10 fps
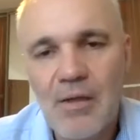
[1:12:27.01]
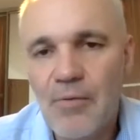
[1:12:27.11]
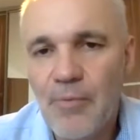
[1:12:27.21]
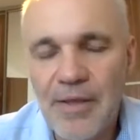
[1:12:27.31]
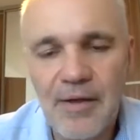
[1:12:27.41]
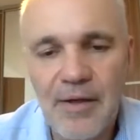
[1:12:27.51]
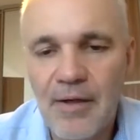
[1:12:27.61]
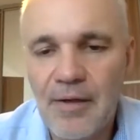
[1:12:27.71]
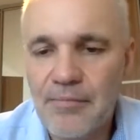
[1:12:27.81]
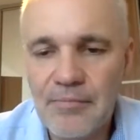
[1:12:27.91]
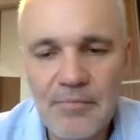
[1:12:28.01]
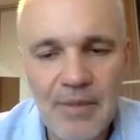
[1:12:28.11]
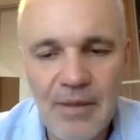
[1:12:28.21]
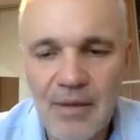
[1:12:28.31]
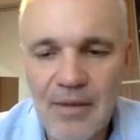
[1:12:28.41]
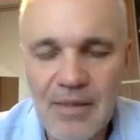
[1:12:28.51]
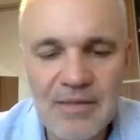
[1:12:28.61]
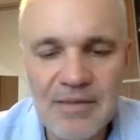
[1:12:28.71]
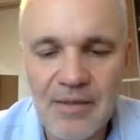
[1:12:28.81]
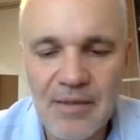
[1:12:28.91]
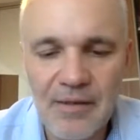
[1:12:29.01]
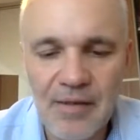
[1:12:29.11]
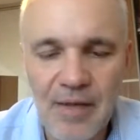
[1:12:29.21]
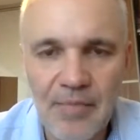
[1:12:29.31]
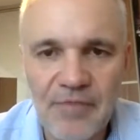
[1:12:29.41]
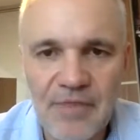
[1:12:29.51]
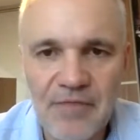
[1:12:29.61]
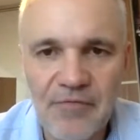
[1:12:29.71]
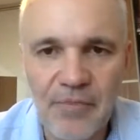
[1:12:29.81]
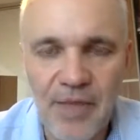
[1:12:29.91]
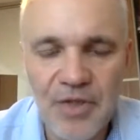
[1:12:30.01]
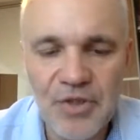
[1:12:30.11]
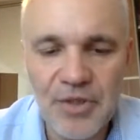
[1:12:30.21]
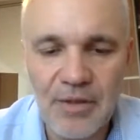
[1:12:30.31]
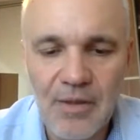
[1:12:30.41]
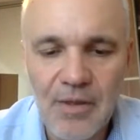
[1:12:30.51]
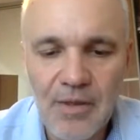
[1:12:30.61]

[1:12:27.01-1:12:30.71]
whether this type of disinformation